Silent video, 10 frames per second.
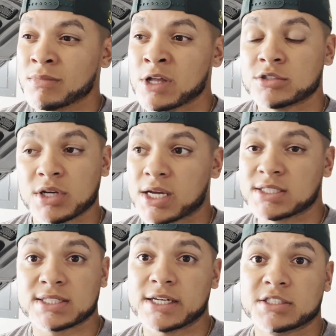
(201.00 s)
so kind
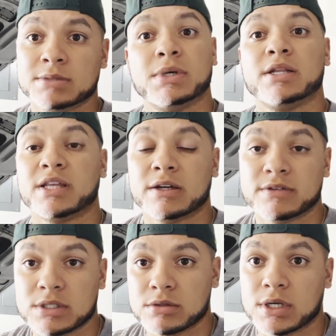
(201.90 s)
of sketchy but
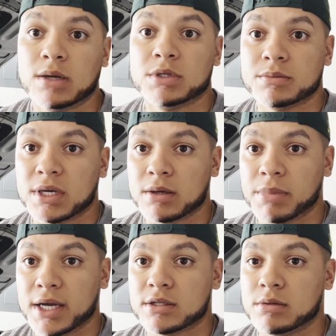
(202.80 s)
thankfully we were able to make it
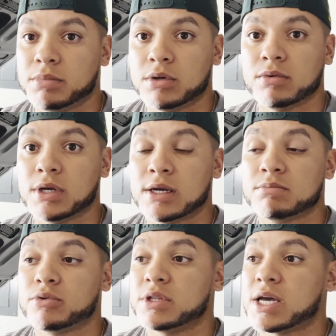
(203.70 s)
back to the boat
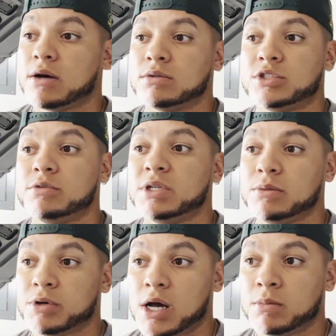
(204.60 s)
ramp without too many
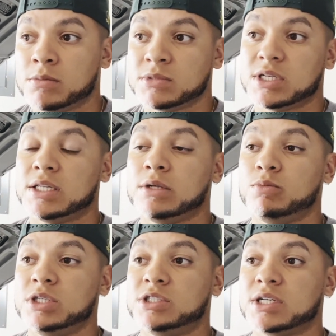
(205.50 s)
problems and then
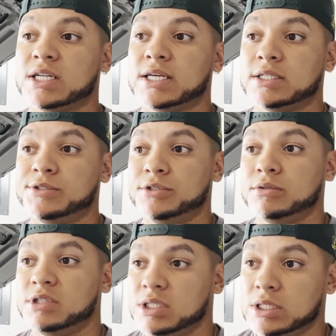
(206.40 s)
we took it
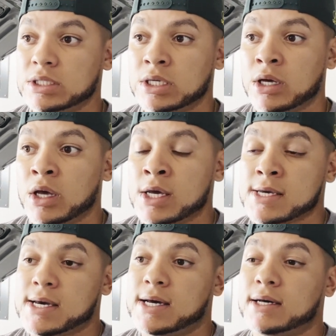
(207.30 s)
into the
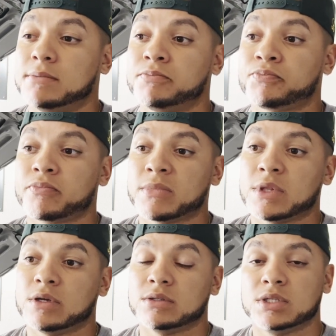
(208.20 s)
um,
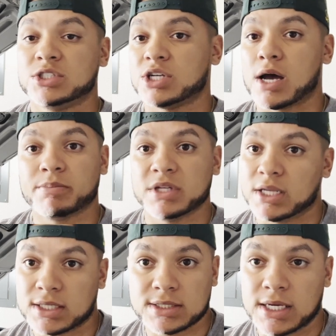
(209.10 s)
the shop the
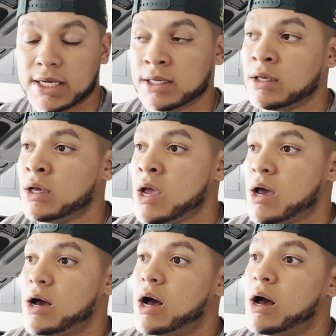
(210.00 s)
next day
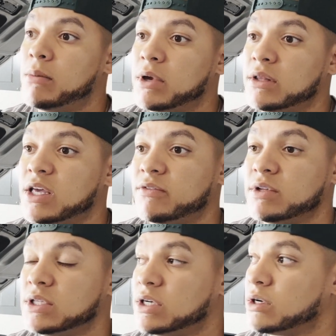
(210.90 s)
um, and
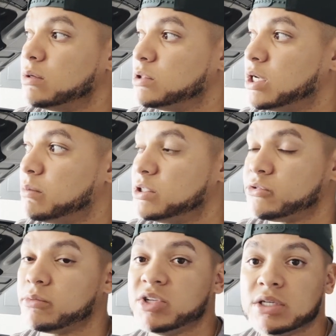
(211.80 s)
thankfully they were able to help us
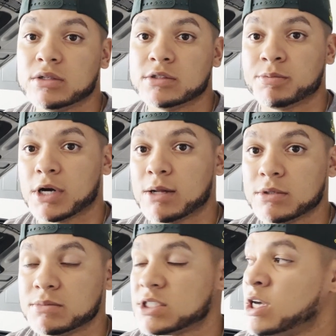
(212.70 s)
remedy those
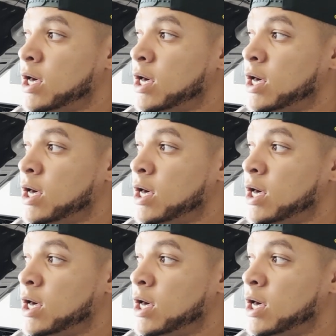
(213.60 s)
problems